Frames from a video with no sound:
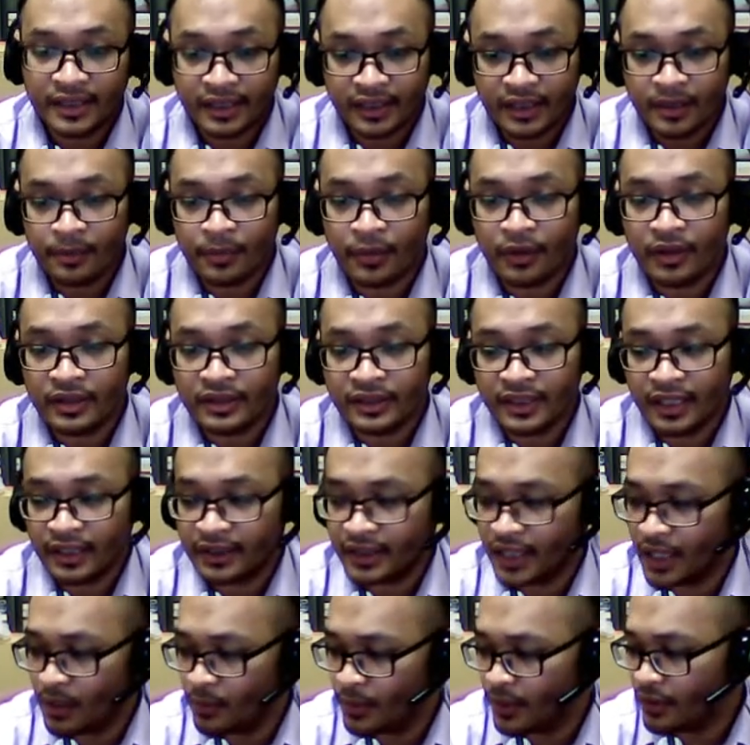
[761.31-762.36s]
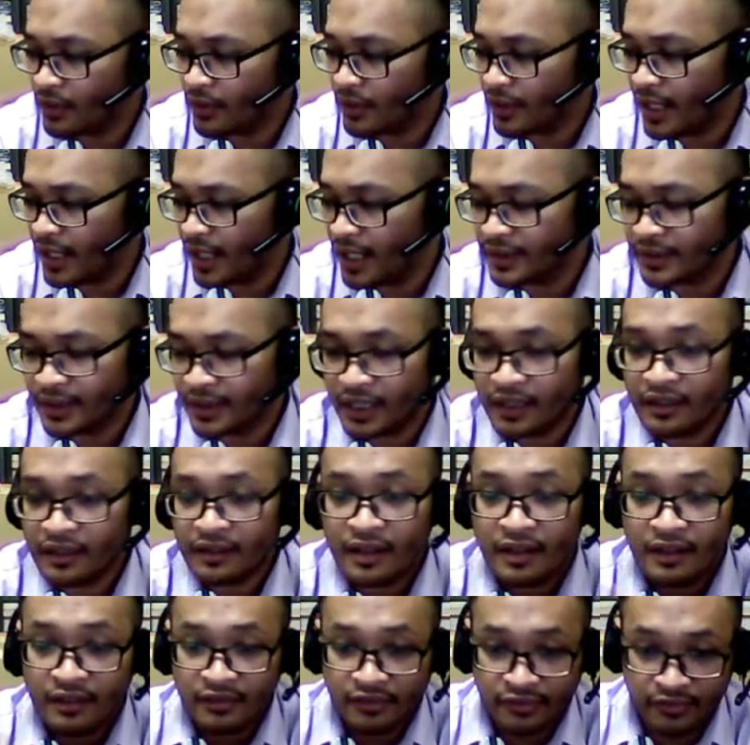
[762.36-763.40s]
process that we call it as a
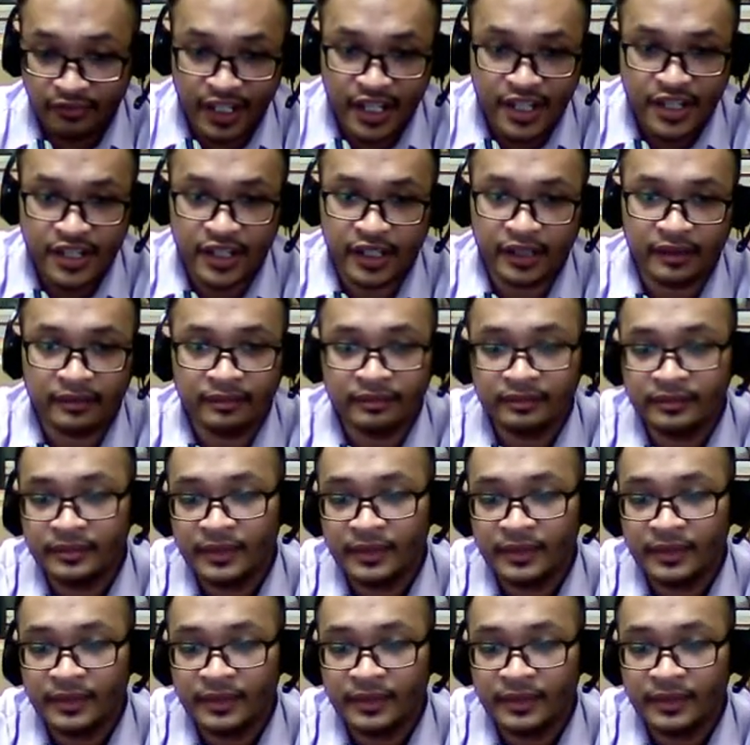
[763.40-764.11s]
flashing.